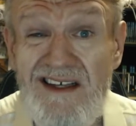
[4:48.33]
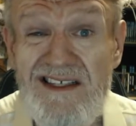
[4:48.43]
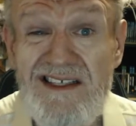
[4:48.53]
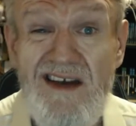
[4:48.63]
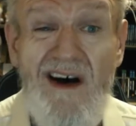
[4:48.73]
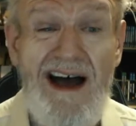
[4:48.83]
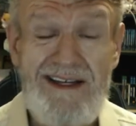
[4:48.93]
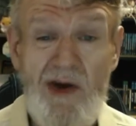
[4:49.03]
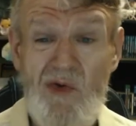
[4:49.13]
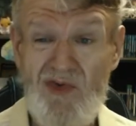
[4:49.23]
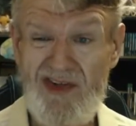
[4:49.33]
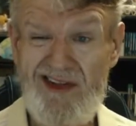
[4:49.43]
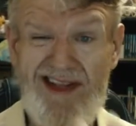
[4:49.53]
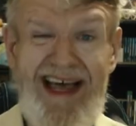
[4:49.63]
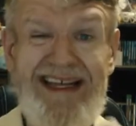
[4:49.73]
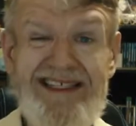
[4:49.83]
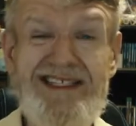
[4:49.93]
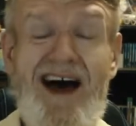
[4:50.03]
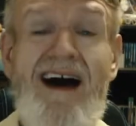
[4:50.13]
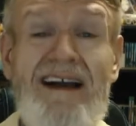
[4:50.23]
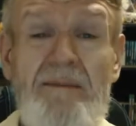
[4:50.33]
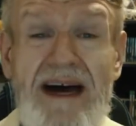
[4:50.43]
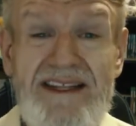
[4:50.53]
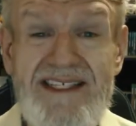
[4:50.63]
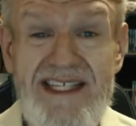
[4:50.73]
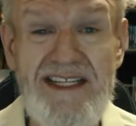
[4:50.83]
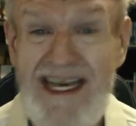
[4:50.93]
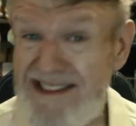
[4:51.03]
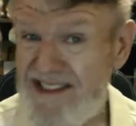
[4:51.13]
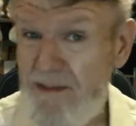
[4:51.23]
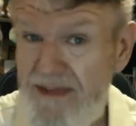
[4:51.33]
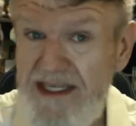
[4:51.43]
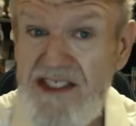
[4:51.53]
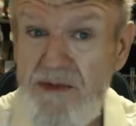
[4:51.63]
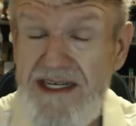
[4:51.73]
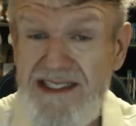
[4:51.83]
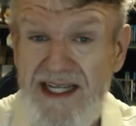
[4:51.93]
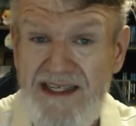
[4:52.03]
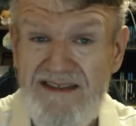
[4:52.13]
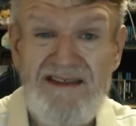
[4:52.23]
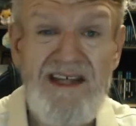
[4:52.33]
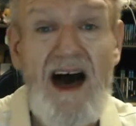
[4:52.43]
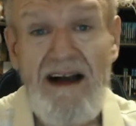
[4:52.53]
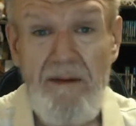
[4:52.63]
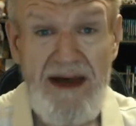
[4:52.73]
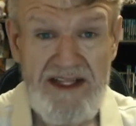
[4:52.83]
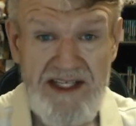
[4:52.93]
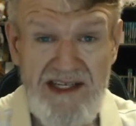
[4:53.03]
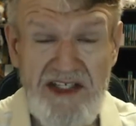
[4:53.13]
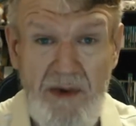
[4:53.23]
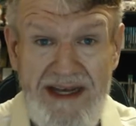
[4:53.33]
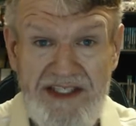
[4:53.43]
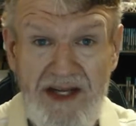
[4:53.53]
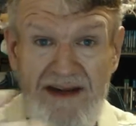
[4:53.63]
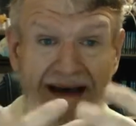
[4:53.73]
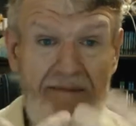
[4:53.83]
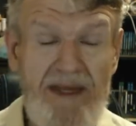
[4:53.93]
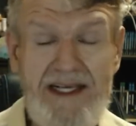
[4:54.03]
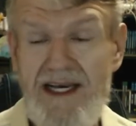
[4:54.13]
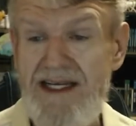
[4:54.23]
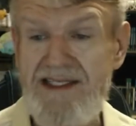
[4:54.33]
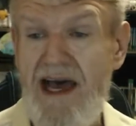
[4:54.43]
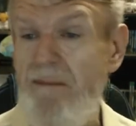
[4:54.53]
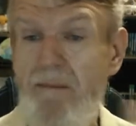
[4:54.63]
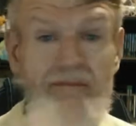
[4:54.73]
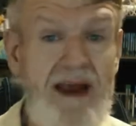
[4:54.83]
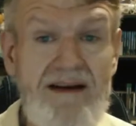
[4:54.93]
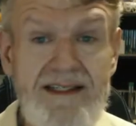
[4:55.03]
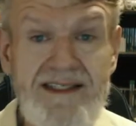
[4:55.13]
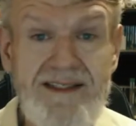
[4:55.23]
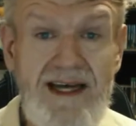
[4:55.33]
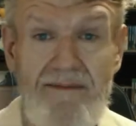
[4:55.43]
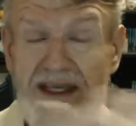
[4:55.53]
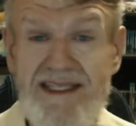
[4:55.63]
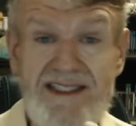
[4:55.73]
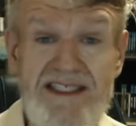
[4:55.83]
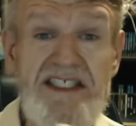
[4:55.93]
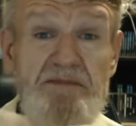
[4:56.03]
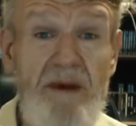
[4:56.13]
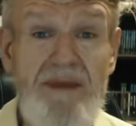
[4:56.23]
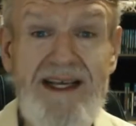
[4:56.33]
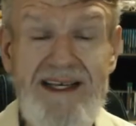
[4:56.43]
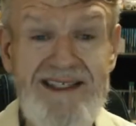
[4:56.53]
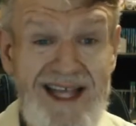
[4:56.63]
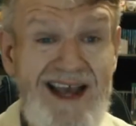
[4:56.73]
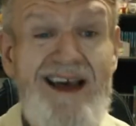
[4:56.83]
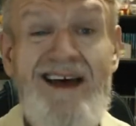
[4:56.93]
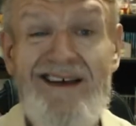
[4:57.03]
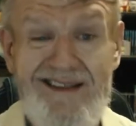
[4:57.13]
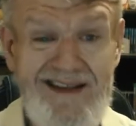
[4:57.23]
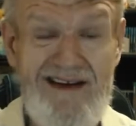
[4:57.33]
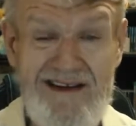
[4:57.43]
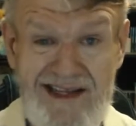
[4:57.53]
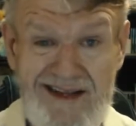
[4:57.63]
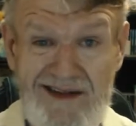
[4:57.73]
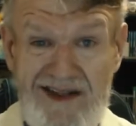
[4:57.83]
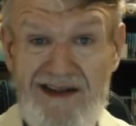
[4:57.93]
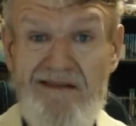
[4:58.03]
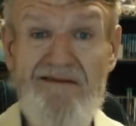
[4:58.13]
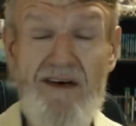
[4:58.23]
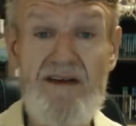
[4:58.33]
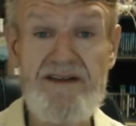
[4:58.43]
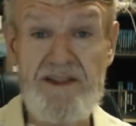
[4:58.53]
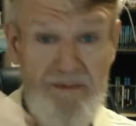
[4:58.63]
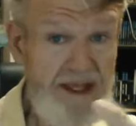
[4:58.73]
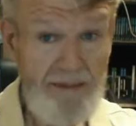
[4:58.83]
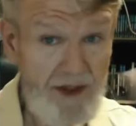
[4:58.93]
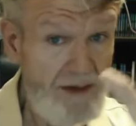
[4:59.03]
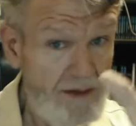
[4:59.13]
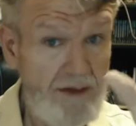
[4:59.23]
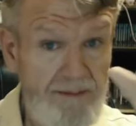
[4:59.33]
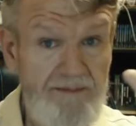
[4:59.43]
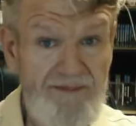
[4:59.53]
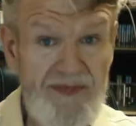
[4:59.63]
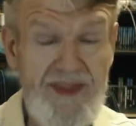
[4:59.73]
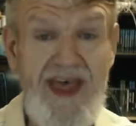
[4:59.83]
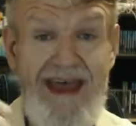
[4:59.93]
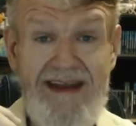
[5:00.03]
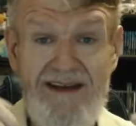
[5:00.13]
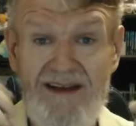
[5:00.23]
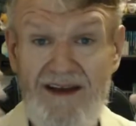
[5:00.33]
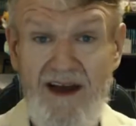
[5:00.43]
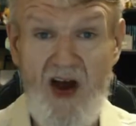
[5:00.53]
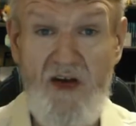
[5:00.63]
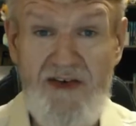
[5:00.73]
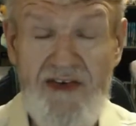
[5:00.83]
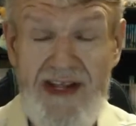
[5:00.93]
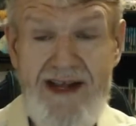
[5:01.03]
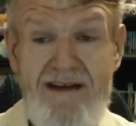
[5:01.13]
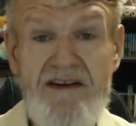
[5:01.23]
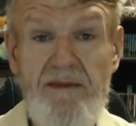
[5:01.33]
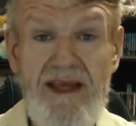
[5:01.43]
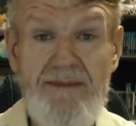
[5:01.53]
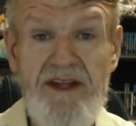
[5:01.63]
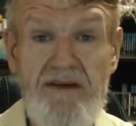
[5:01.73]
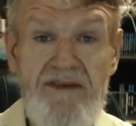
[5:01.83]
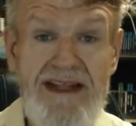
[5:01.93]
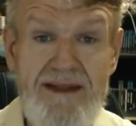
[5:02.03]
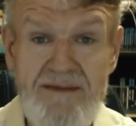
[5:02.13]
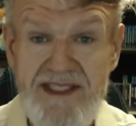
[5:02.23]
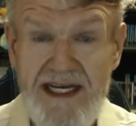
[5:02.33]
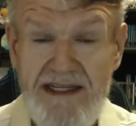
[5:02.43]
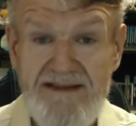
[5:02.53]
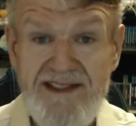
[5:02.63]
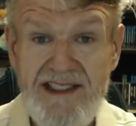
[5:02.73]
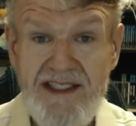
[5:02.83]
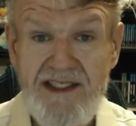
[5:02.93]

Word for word: So I don't like to talk about this. That's the biggest reason I don't talk about the situation. Not because I'm embarrassed, not because of this, but because there it involves people that aren't here to be able to defend themselves.